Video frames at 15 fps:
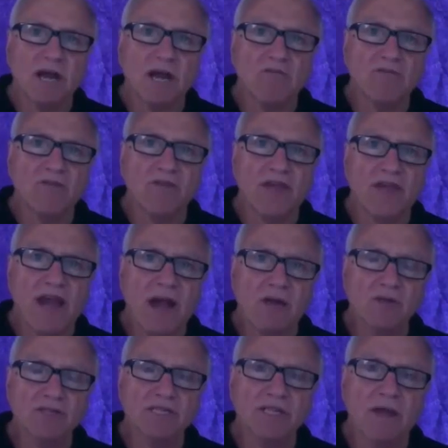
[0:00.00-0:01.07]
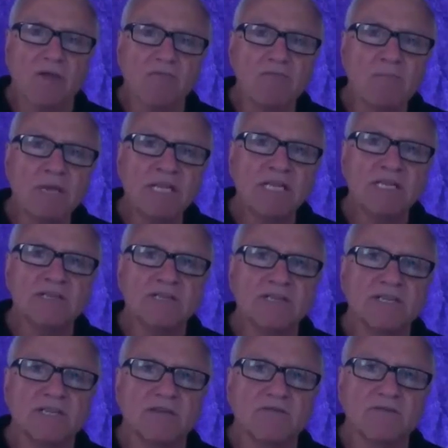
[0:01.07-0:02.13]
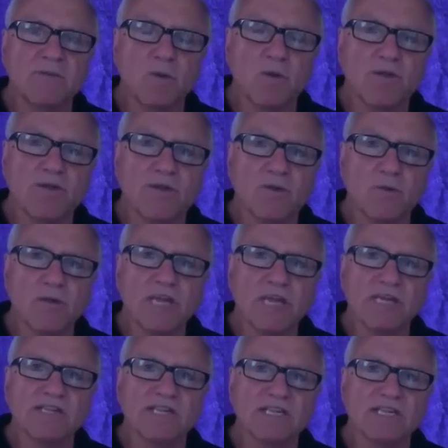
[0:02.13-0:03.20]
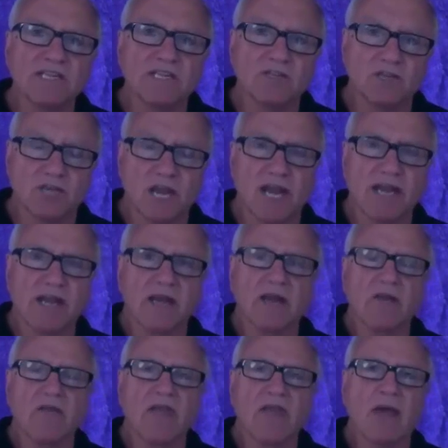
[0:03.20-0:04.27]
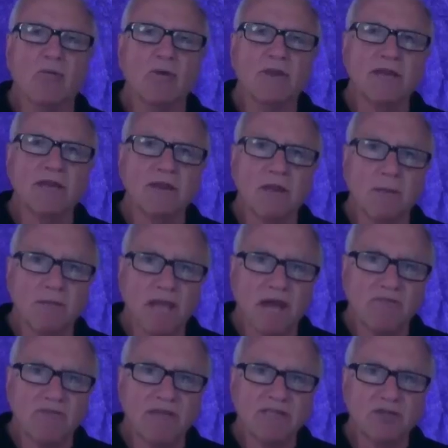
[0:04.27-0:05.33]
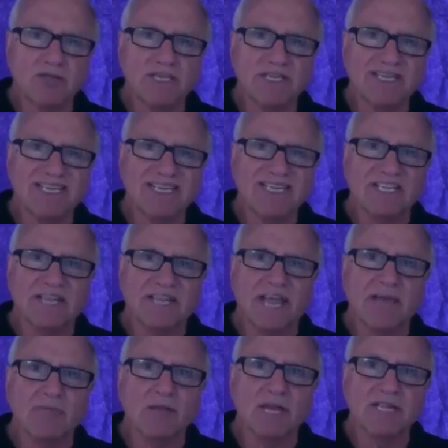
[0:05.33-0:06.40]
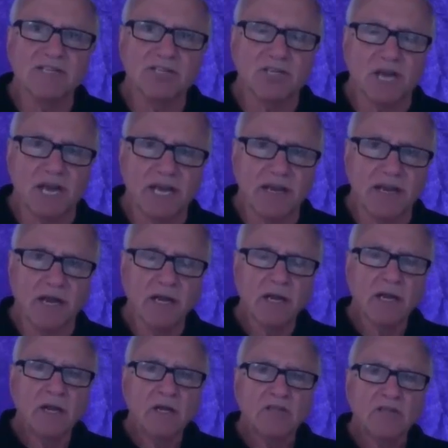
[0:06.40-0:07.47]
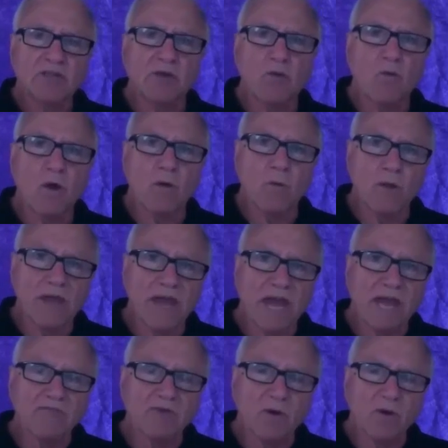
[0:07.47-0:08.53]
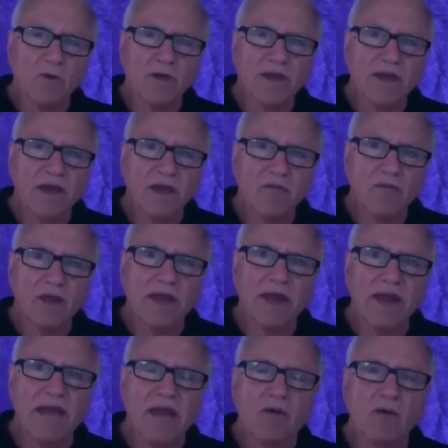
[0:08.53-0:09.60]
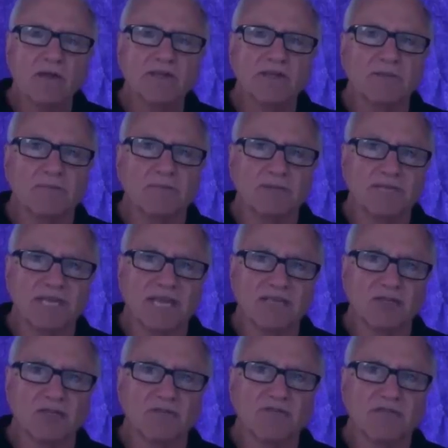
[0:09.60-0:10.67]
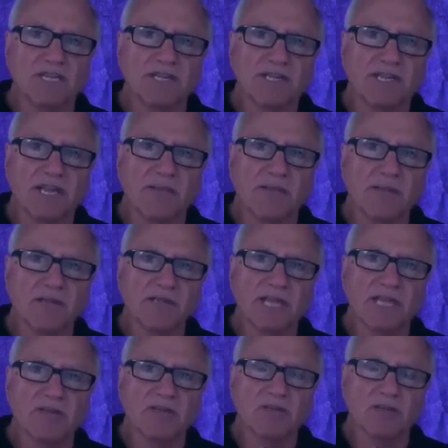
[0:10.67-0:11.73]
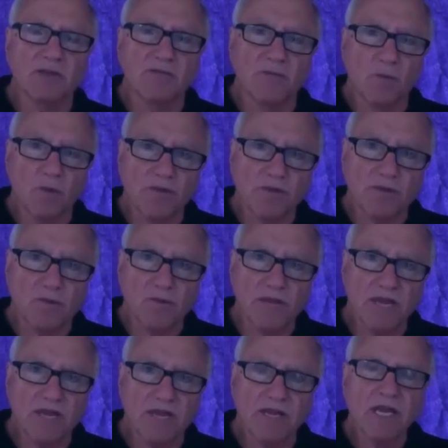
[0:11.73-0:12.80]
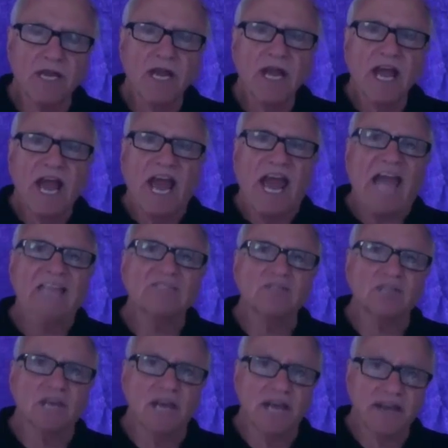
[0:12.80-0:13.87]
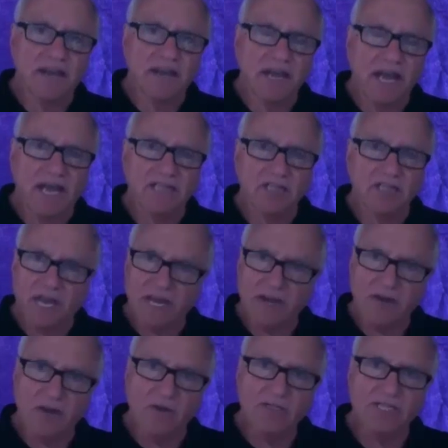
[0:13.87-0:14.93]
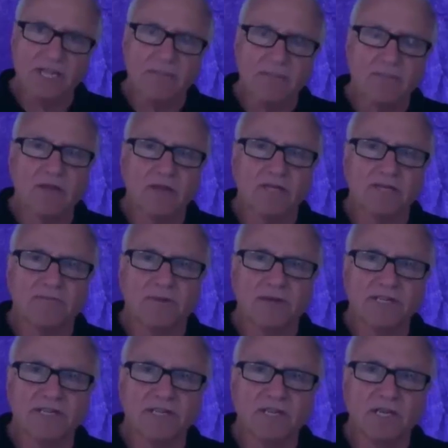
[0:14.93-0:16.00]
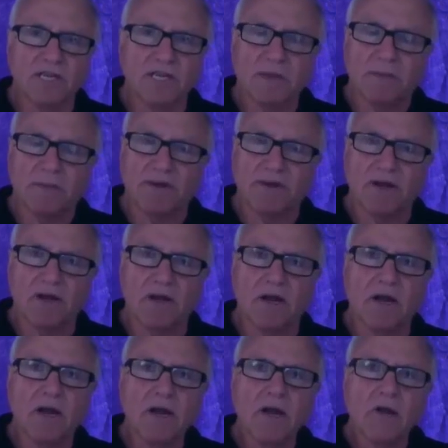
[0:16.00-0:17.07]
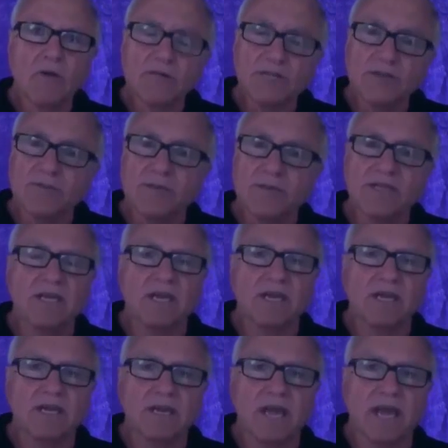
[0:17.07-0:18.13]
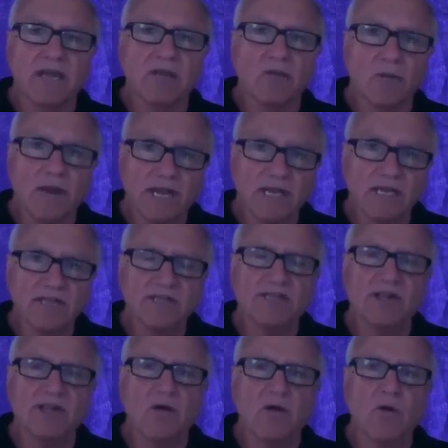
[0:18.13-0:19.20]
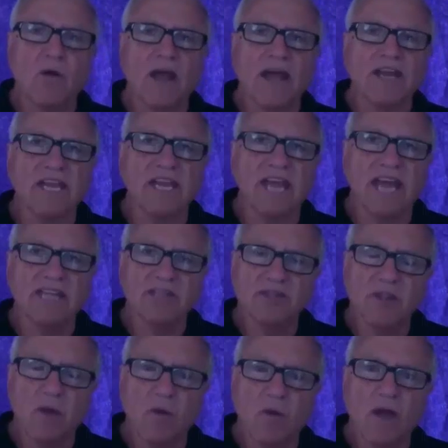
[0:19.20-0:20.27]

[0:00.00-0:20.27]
of millions of North Koreans into China. That would eventually destabilize China. So what we have going on right now is the potential destabilization of North Korea and China knows that because President Xi Jinping was humiliated, and correctly so. And he has no